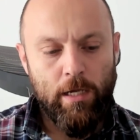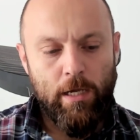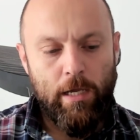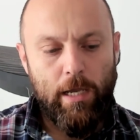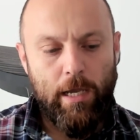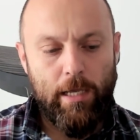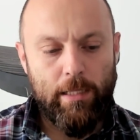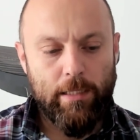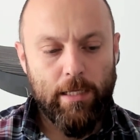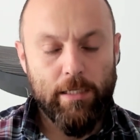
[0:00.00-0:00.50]

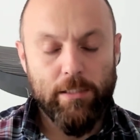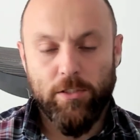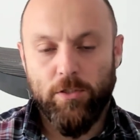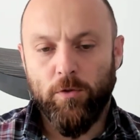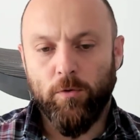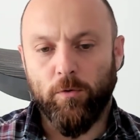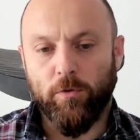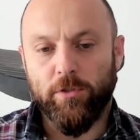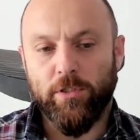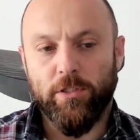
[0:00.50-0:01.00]
And that's
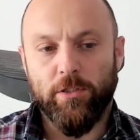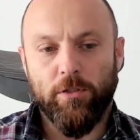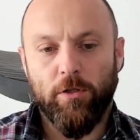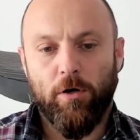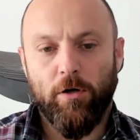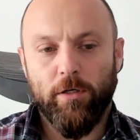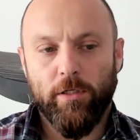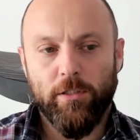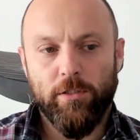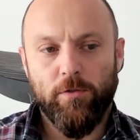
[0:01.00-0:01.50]
yours as
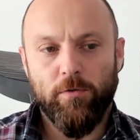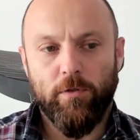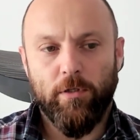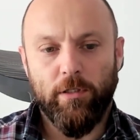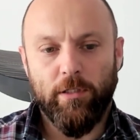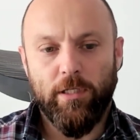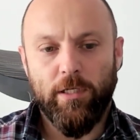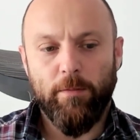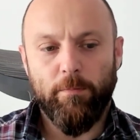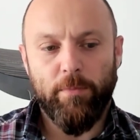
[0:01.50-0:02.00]
long as you
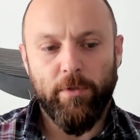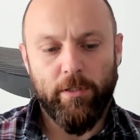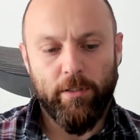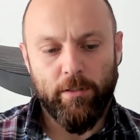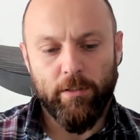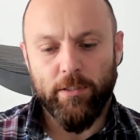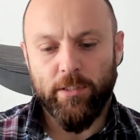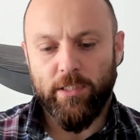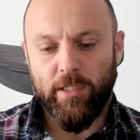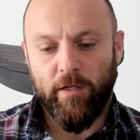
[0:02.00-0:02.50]
can keep it
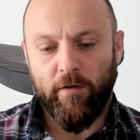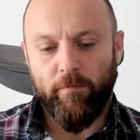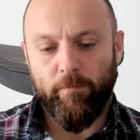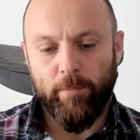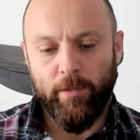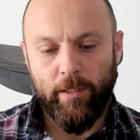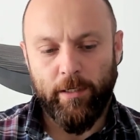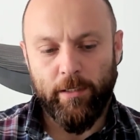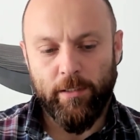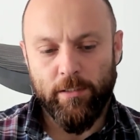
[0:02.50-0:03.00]
in a safe
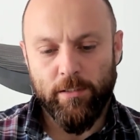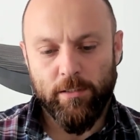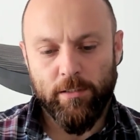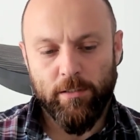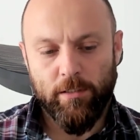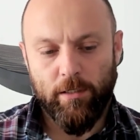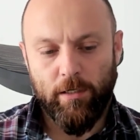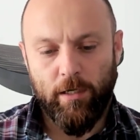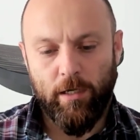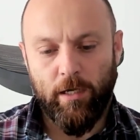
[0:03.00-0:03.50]

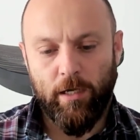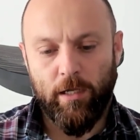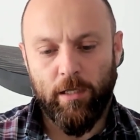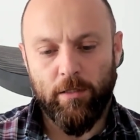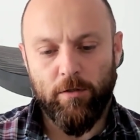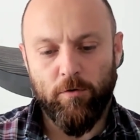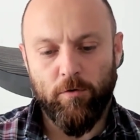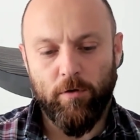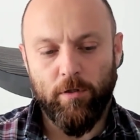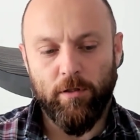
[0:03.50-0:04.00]
place
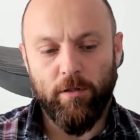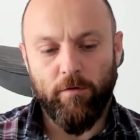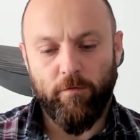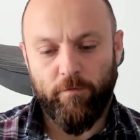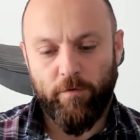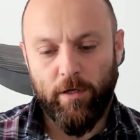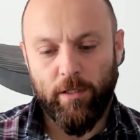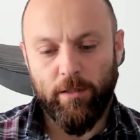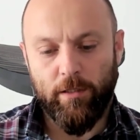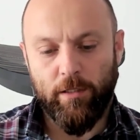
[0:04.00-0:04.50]
and you can defend